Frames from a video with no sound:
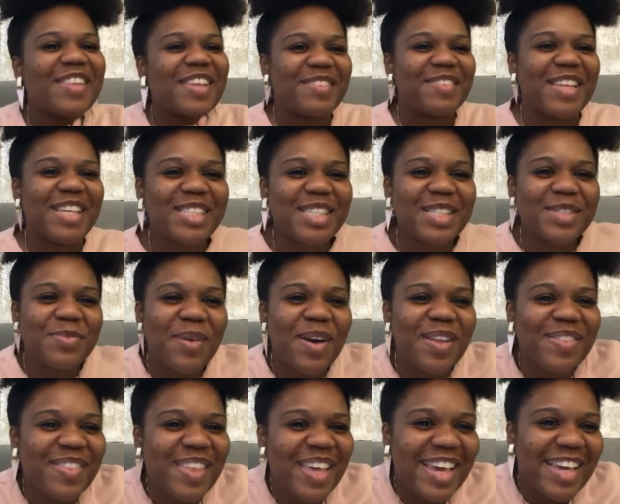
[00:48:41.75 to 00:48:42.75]
This is
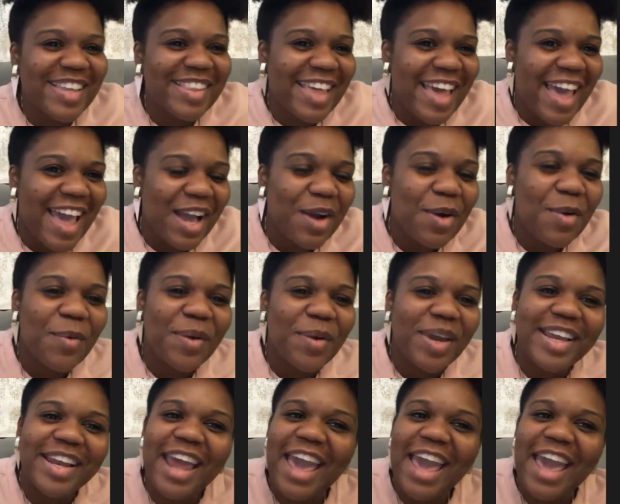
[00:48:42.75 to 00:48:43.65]
one thing that Queen